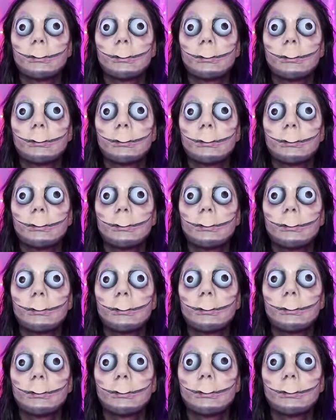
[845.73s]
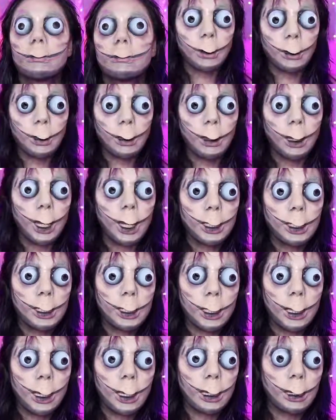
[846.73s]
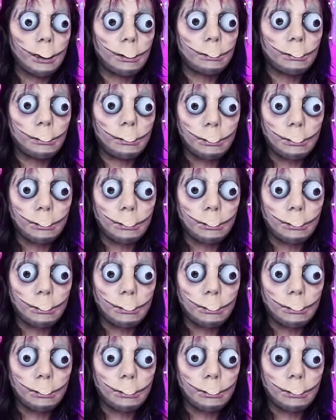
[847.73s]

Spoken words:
own risk. And that's it.